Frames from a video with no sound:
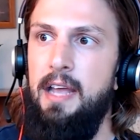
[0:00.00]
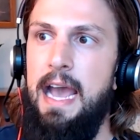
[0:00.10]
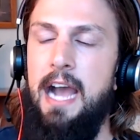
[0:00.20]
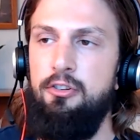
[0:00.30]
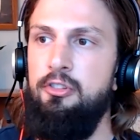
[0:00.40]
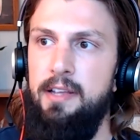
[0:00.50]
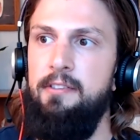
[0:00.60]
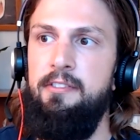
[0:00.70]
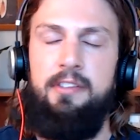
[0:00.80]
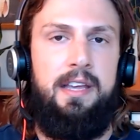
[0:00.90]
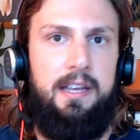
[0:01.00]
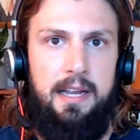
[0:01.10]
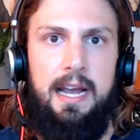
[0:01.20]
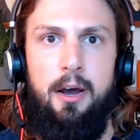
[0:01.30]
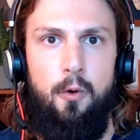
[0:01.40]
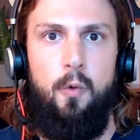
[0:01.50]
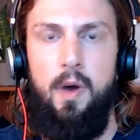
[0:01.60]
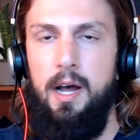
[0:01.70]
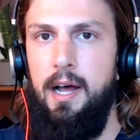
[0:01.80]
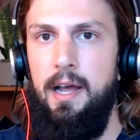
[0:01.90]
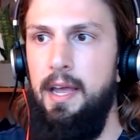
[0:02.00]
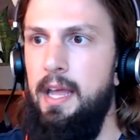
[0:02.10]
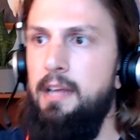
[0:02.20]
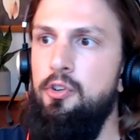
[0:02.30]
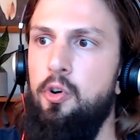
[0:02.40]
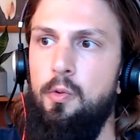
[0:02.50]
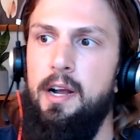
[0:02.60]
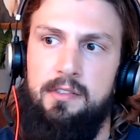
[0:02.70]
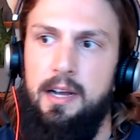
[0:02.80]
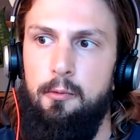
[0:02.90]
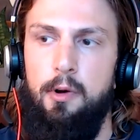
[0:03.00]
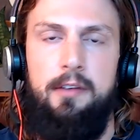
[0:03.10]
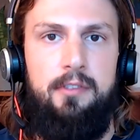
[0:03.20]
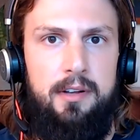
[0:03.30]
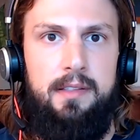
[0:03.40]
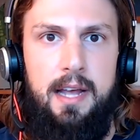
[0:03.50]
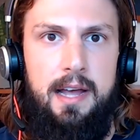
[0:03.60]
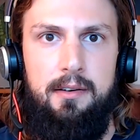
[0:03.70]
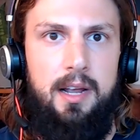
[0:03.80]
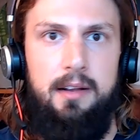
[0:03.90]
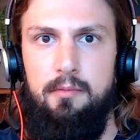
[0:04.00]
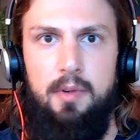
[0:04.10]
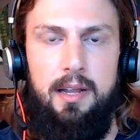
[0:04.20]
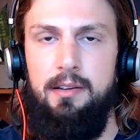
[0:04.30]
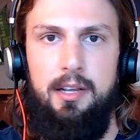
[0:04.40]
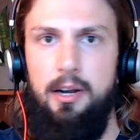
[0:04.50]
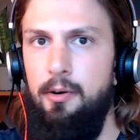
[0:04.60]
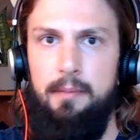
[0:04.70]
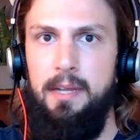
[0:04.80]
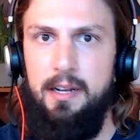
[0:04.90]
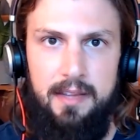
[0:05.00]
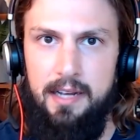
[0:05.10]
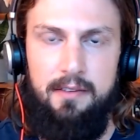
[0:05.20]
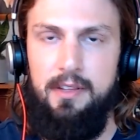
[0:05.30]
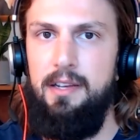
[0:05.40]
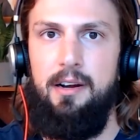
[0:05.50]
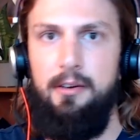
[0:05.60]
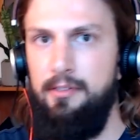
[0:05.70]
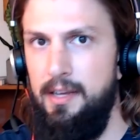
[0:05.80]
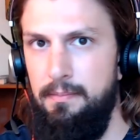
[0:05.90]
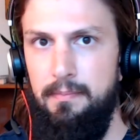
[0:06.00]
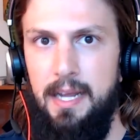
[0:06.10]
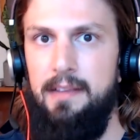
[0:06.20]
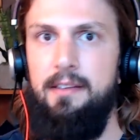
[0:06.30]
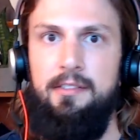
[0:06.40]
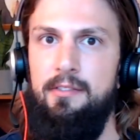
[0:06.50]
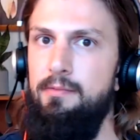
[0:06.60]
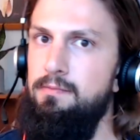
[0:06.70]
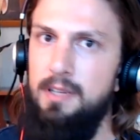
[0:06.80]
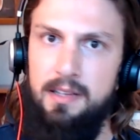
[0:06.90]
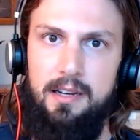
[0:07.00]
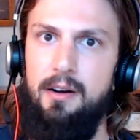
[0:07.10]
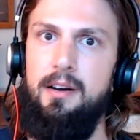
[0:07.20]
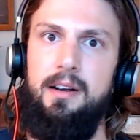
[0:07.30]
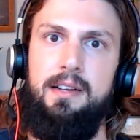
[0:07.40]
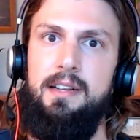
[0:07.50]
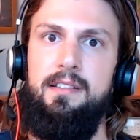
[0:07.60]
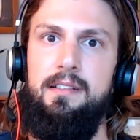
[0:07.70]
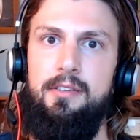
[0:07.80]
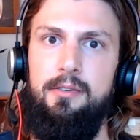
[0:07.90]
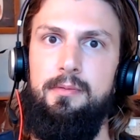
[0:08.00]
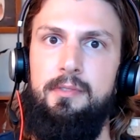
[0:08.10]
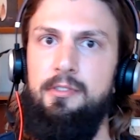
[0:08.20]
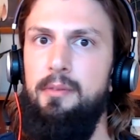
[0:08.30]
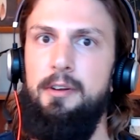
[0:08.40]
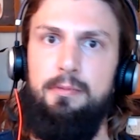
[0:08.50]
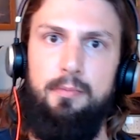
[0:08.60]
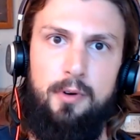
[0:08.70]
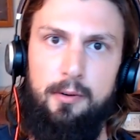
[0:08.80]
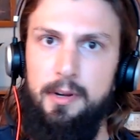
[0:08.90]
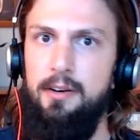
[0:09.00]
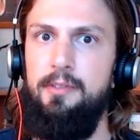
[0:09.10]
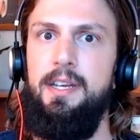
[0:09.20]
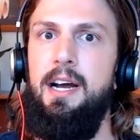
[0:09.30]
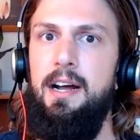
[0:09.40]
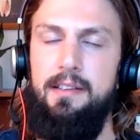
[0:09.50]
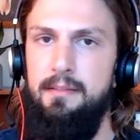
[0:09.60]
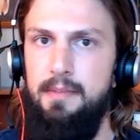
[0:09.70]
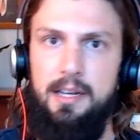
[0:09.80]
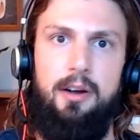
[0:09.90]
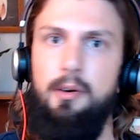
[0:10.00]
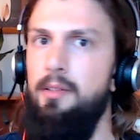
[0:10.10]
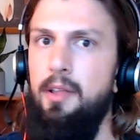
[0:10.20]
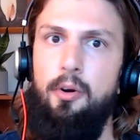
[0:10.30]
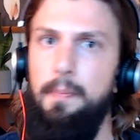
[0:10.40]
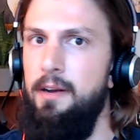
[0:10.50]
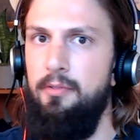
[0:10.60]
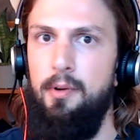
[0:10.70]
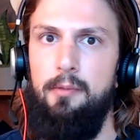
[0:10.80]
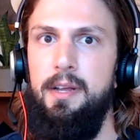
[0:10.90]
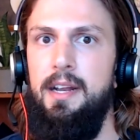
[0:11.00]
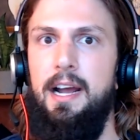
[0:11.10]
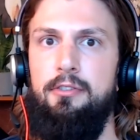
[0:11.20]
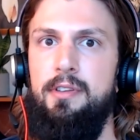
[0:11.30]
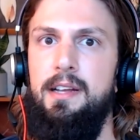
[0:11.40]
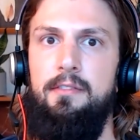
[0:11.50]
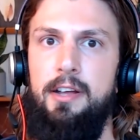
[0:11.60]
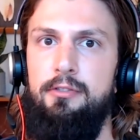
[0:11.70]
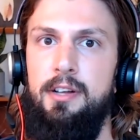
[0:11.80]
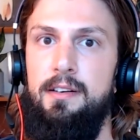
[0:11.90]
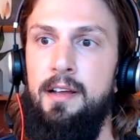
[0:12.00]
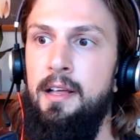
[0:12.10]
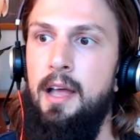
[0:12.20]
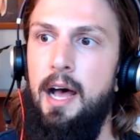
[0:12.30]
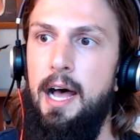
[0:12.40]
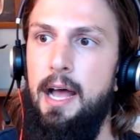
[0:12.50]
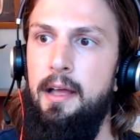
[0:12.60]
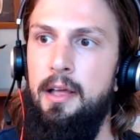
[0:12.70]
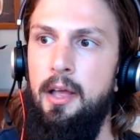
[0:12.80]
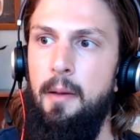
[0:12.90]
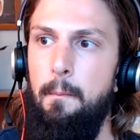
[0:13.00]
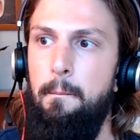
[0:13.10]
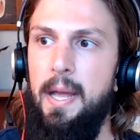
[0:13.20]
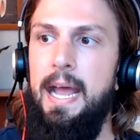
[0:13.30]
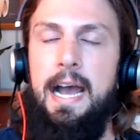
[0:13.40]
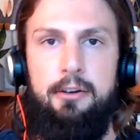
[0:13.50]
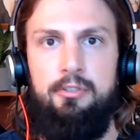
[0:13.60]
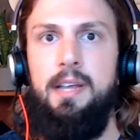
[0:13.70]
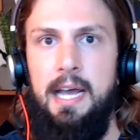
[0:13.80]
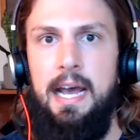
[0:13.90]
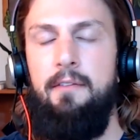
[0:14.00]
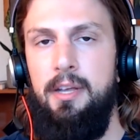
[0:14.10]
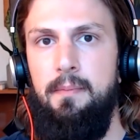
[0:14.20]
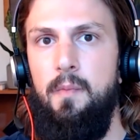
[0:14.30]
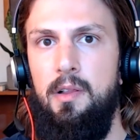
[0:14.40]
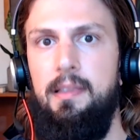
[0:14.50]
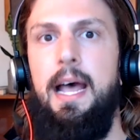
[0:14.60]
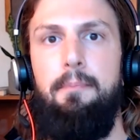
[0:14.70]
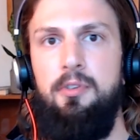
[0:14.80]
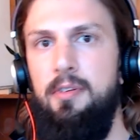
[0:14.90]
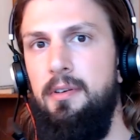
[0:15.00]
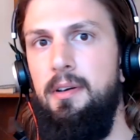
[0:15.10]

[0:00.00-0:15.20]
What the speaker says: actually seeing how incorrect I was on that. And I mean, at the end of the year, I was like, man, this is really hard. I need to do so much more. We had only gotten a little bit of what we had actually envisioned, uh, but actually having leapt.